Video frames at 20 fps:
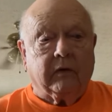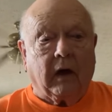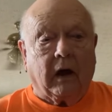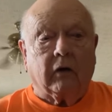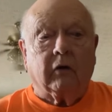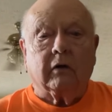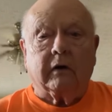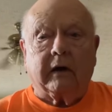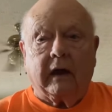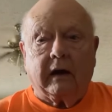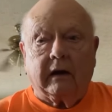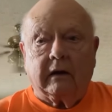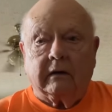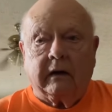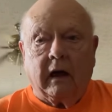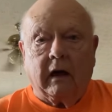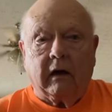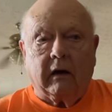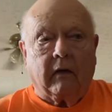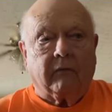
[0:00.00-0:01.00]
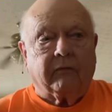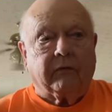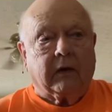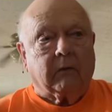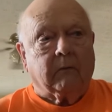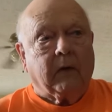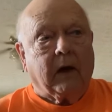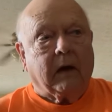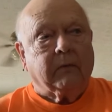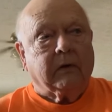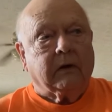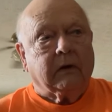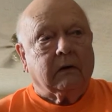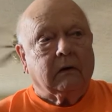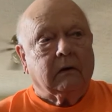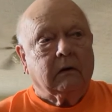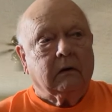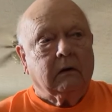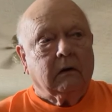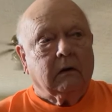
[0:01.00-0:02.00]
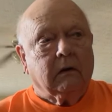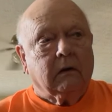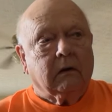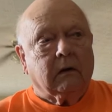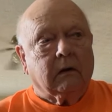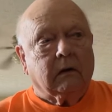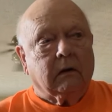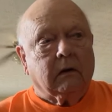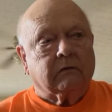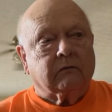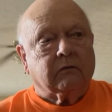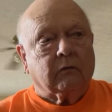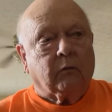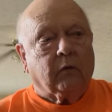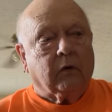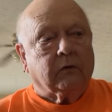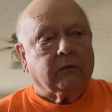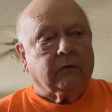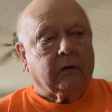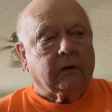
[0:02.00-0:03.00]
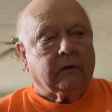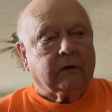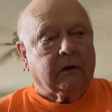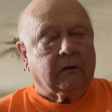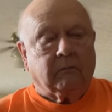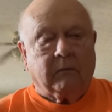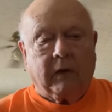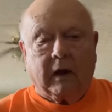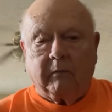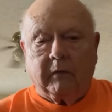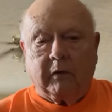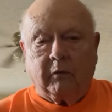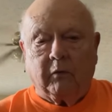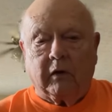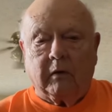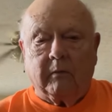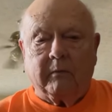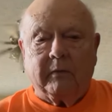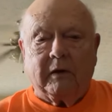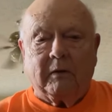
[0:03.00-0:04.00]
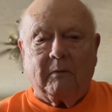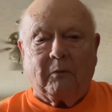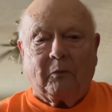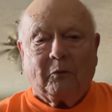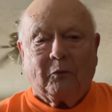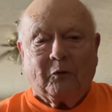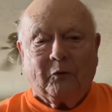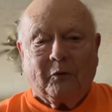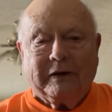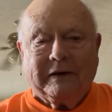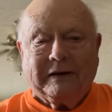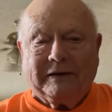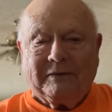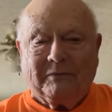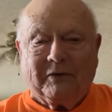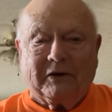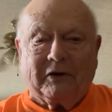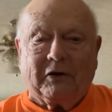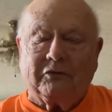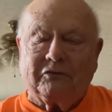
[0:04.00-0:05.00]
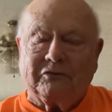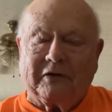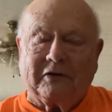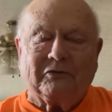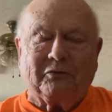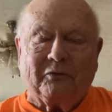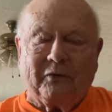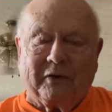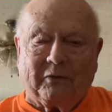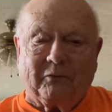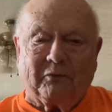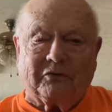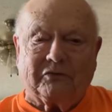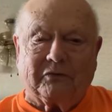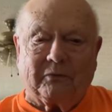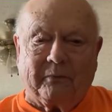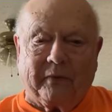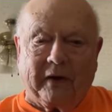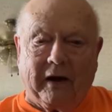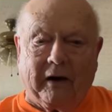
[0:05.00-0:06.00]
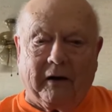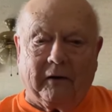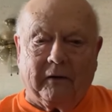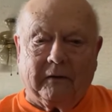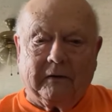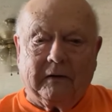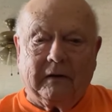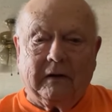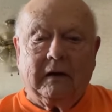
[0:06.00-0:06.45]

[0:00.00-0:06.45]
I look at it now and I think maybe it's a wonder it didn't make me want to be a Marine because that's what it was about.